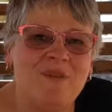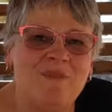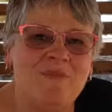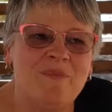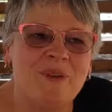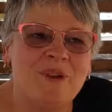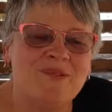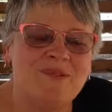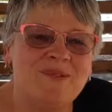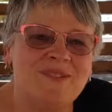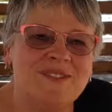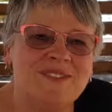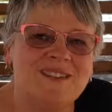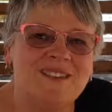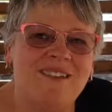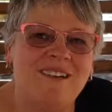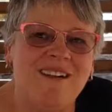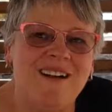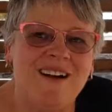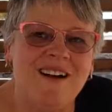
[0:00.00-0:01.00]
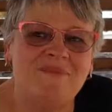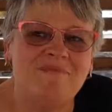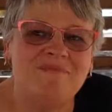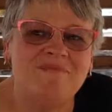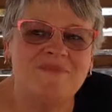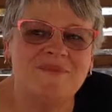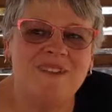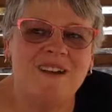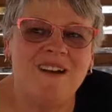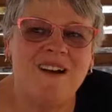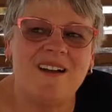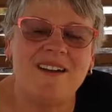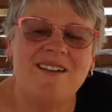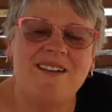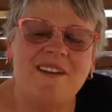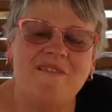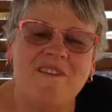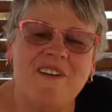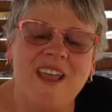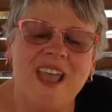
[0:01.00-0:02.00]
Because I
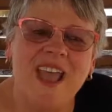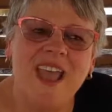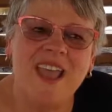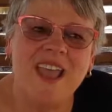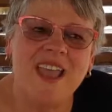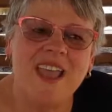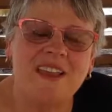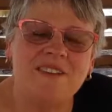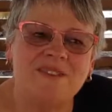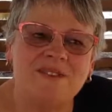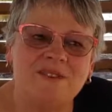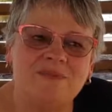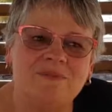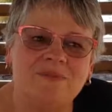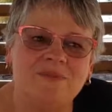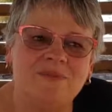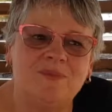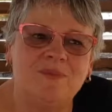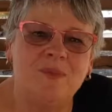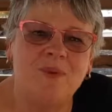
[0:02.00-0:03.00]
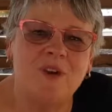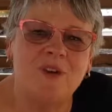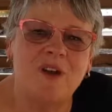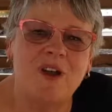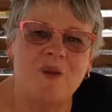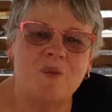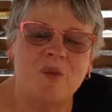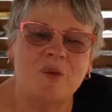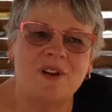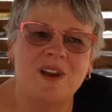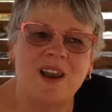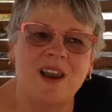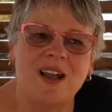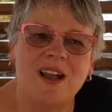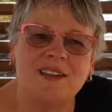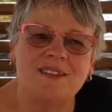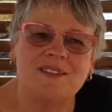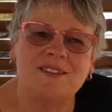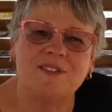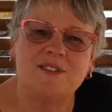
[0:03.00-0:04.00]
never had what I would
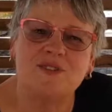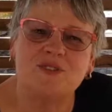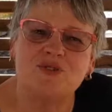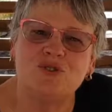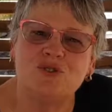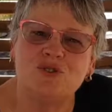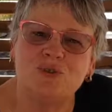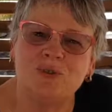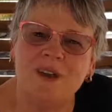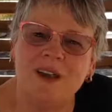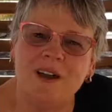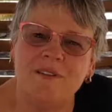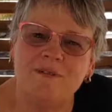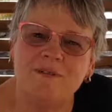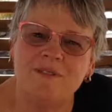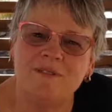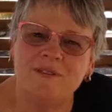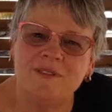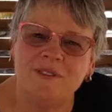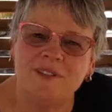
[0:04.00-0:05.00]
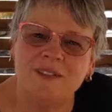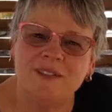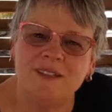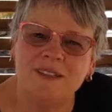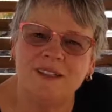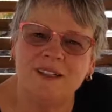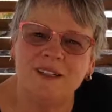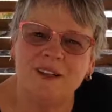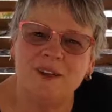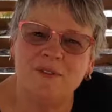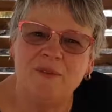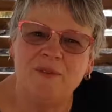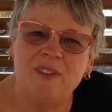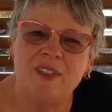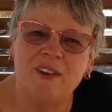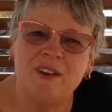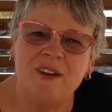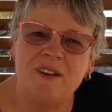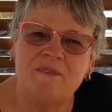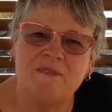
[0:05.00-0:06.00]
class as the true love,
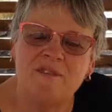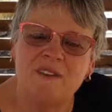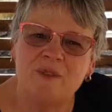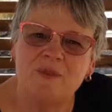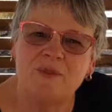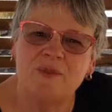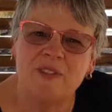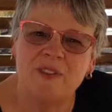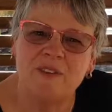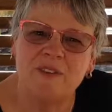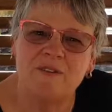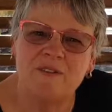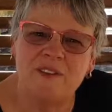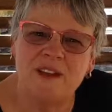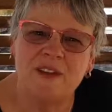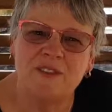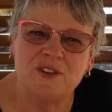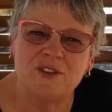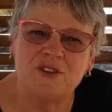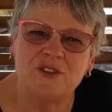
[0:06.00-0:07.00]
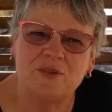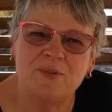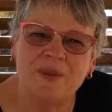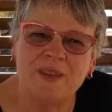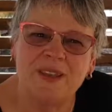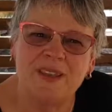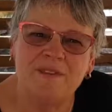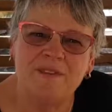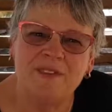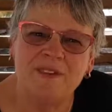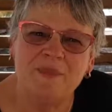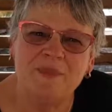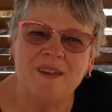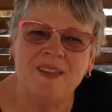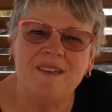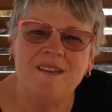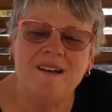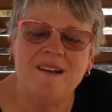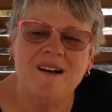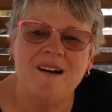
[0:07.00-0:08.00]
that I felt that a father should be giving
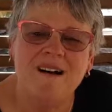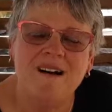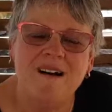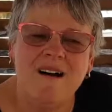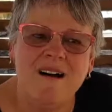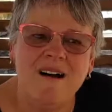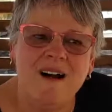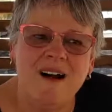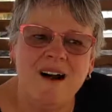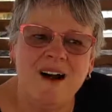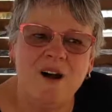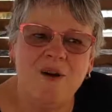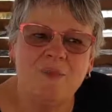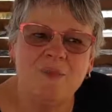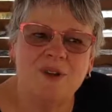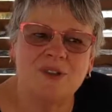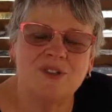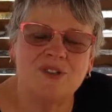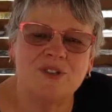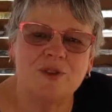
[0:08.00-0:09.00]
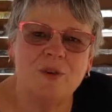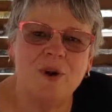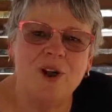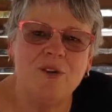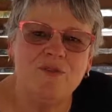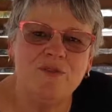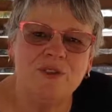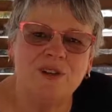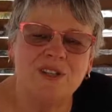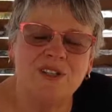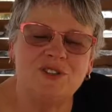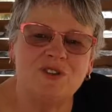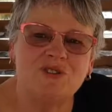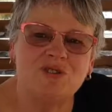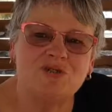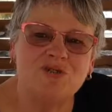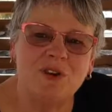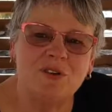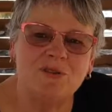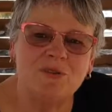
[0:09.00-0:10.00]
me. So I really
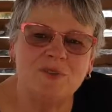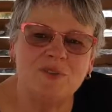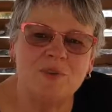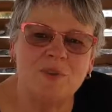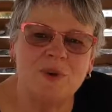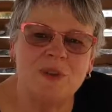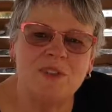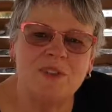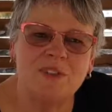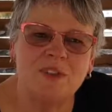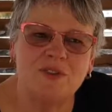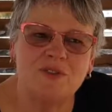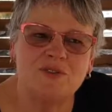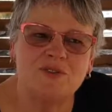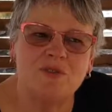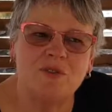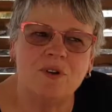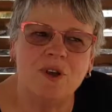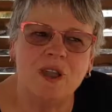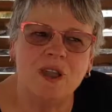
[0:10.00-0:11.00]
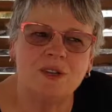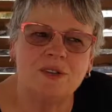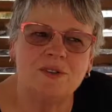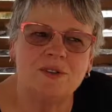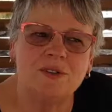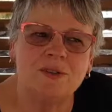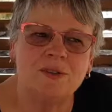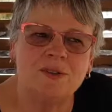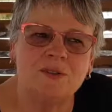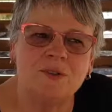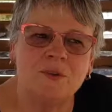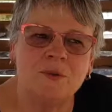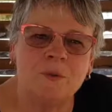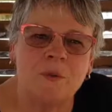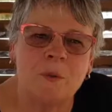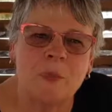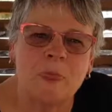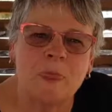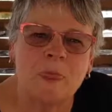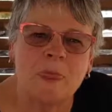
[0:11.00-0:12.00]
struggled with trying to
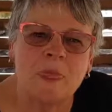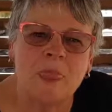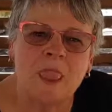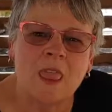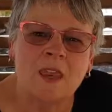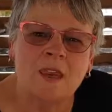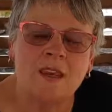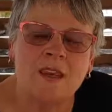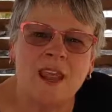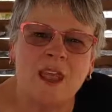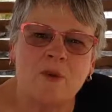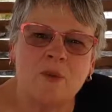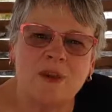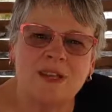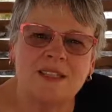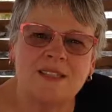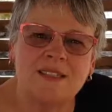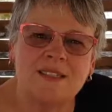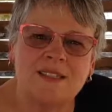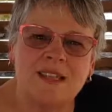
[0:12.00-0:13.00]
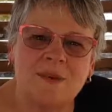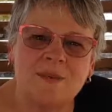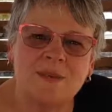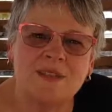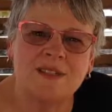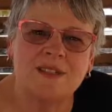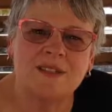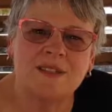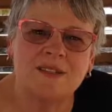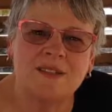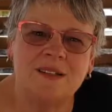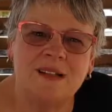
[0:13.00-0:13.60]
now accept